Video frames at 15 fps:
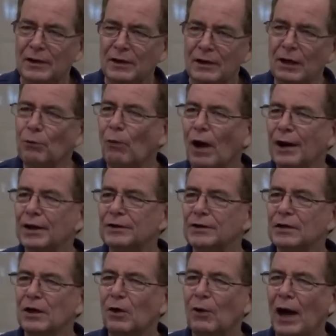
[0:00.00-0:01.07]
He wanted
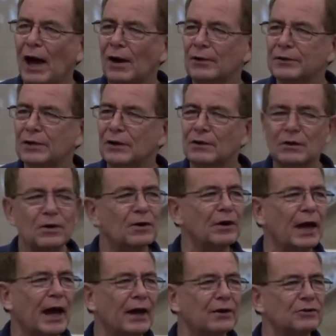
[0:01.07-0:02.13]
to go out and learn
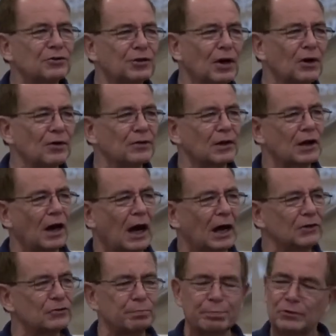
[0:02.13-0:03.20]
how to share the
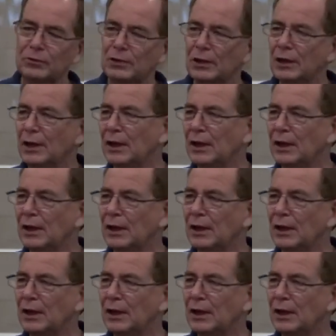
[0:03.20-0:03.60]
gospel.